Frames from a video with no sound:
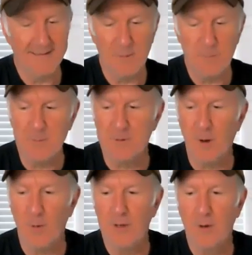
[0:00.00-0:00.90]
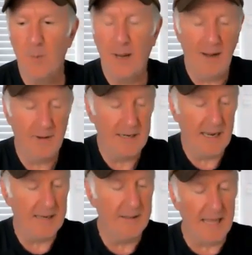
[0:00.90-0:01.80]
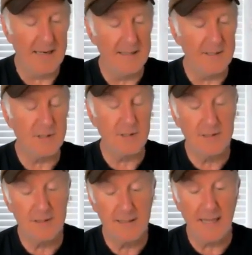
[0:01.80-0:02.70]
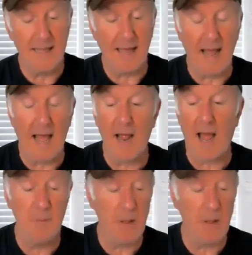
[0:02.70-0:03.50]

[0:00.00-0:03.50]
let people know what you're about and this and I